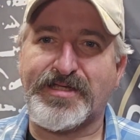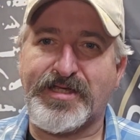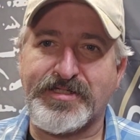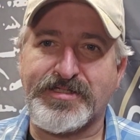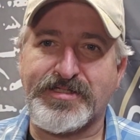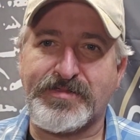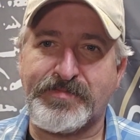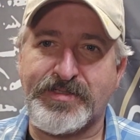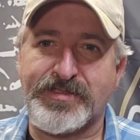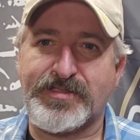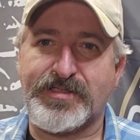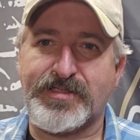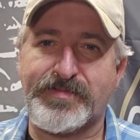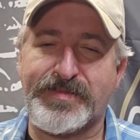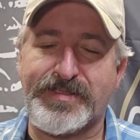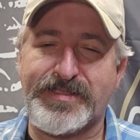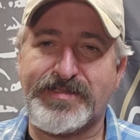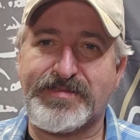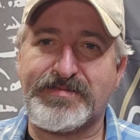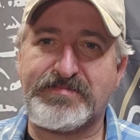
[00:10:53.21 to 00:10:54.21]
customer
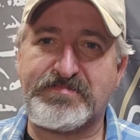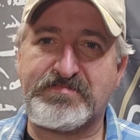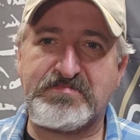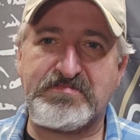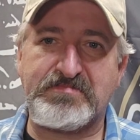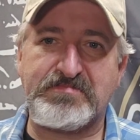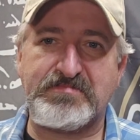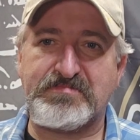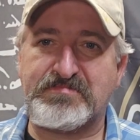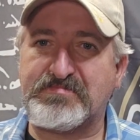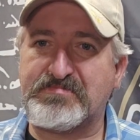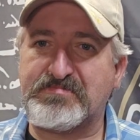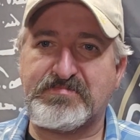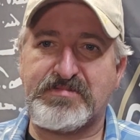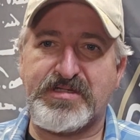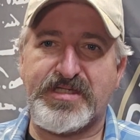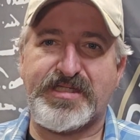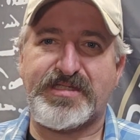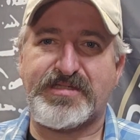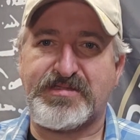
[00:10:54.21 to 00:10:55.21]
service
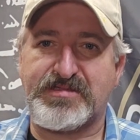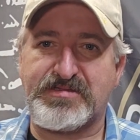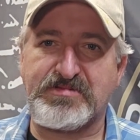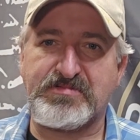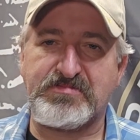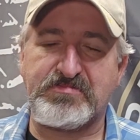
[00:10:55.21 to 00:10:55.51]
is,